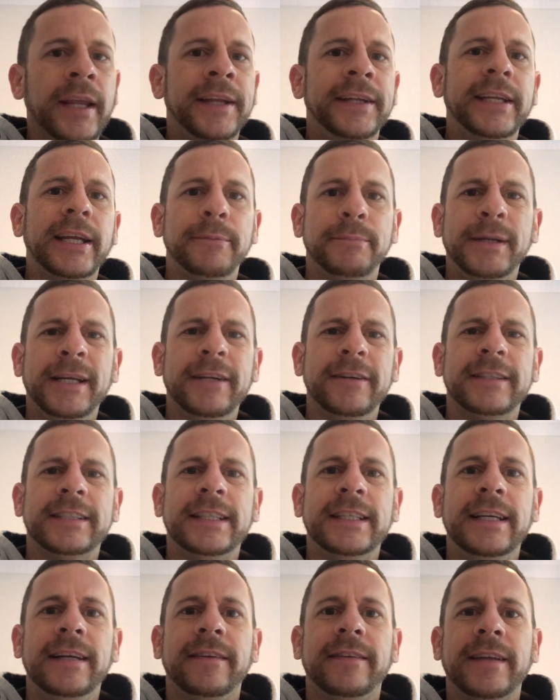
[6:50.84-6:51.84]
And yet Peter
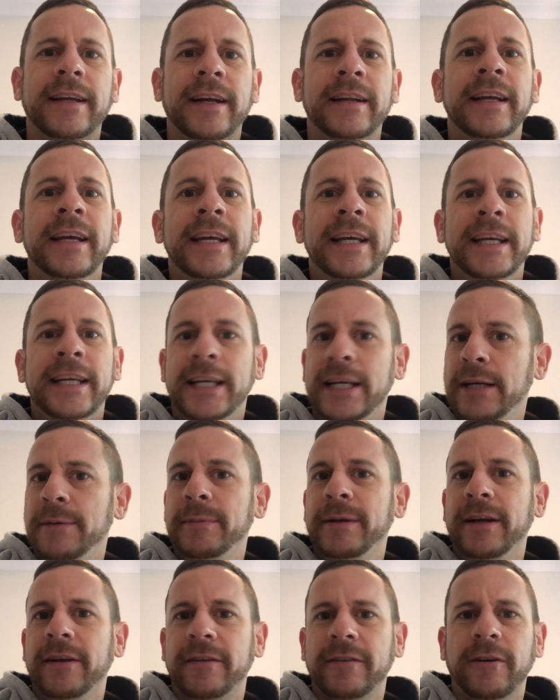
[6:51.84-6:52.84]
sees that
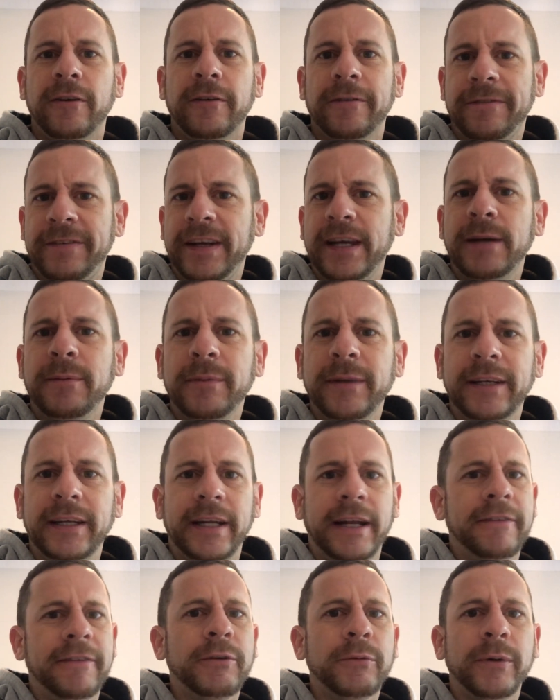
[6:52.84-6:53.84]
him and his whole family
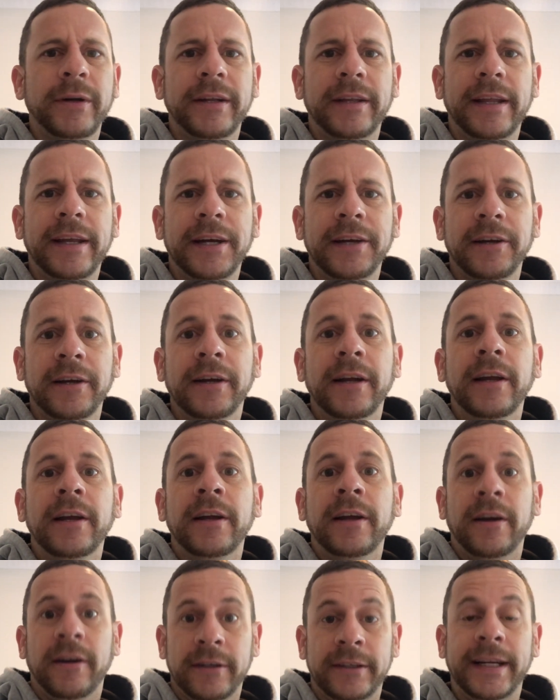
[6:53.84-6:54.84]
and everyone there
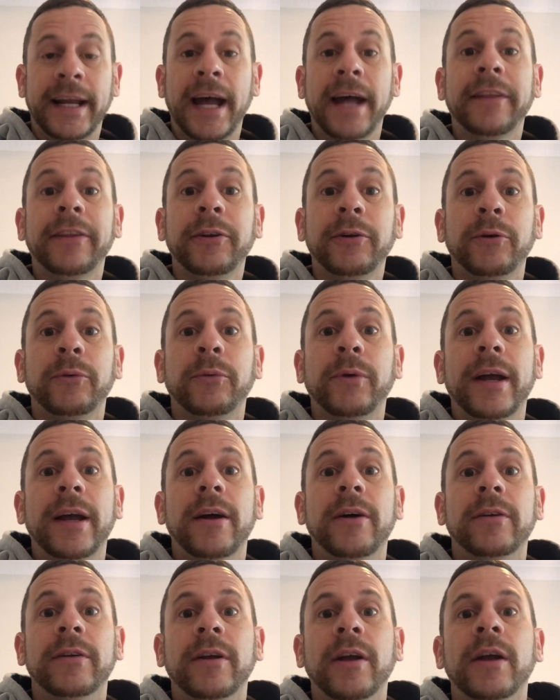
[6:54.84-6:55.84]
are gathered
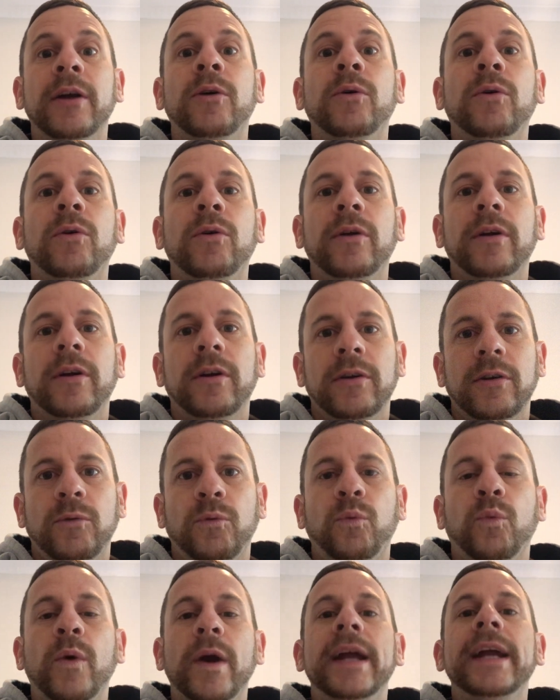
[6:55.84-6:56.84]
around
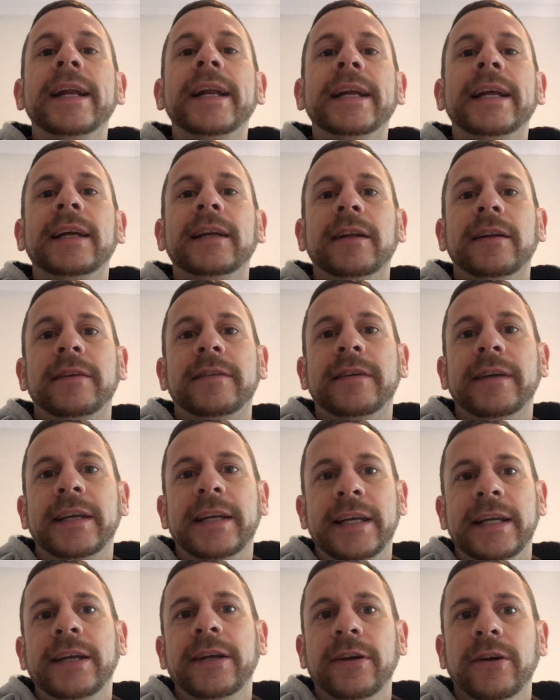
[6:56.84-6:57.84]
waiting to
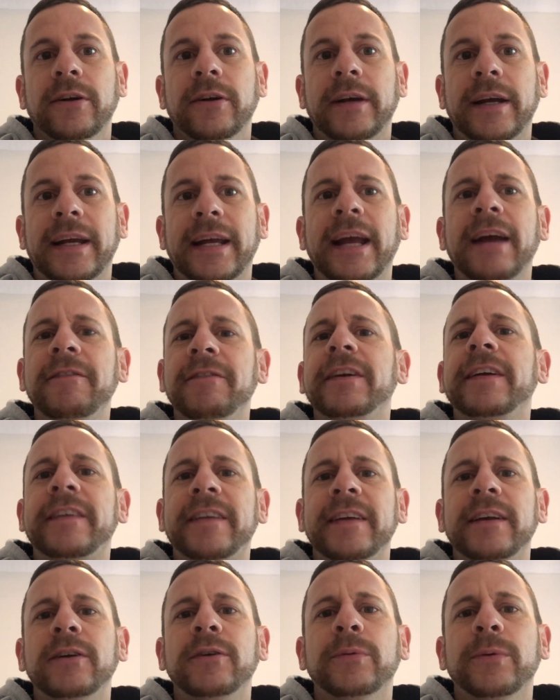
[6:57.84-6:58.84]
hear every
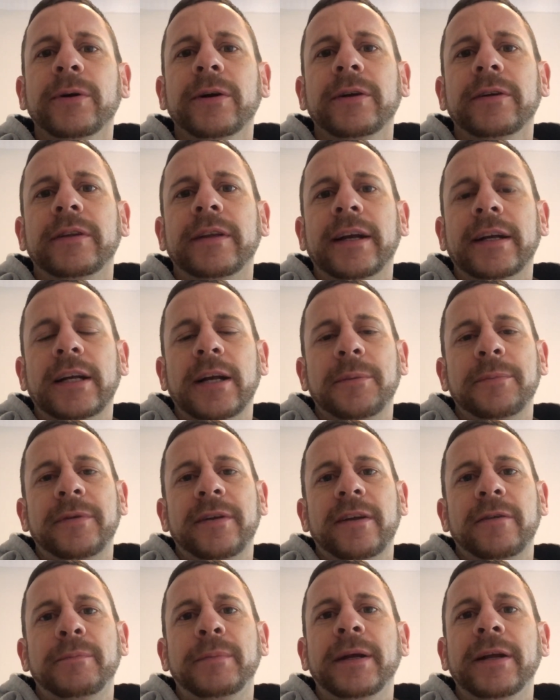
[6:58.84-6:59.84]
single word that comes
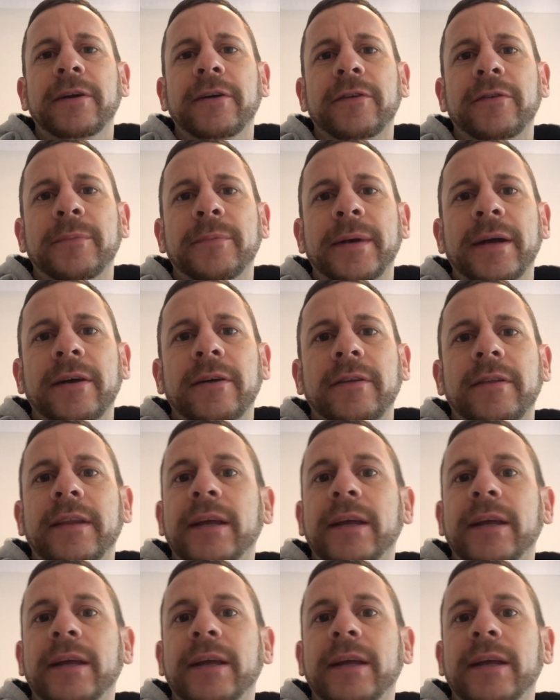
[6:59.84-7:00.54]
out of Peter's mouth.